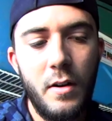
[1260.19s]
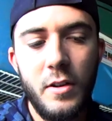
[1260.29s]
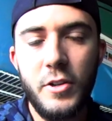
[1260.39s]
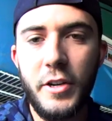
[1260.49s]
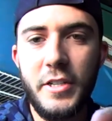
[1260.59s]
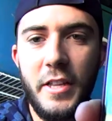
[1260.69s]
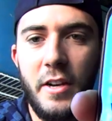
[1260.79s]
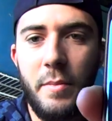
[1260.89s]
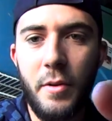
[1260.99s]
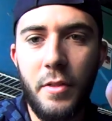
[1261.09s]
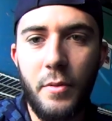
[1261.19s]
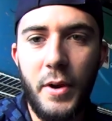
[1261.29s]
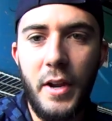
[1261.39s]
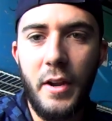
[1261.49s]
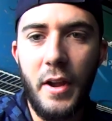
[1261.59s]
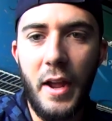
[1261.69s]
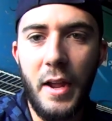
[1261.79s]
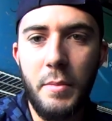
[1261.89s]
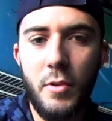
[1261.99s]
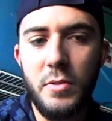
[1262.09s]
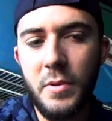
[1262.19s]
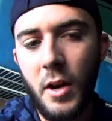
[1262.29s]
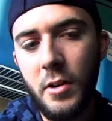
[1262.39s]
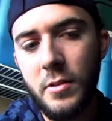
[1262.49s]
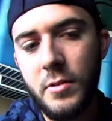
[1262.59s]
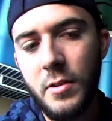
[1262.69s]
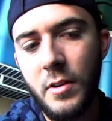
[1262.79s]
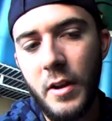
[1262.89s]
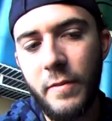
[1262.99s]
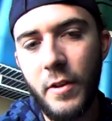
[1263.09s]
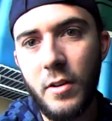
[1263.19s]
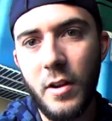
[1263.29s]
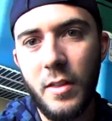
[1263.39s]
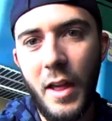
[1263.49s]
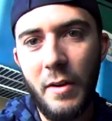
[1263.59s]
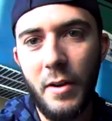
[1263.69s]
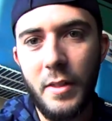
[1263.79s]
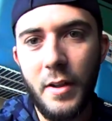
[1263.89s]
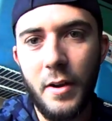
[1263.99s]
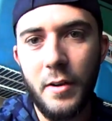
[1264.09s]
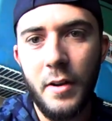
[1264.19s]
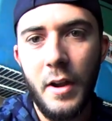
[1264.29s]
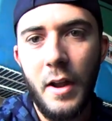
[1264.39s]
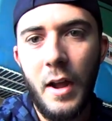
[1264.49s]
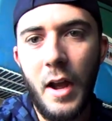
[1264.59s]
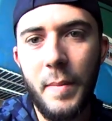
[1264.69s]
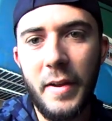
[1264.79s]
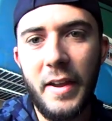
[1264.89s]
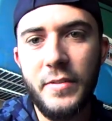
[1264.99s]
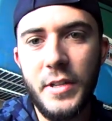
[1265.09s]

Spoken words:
So you see the number 3 and multiple colors. If you click that right there, it gives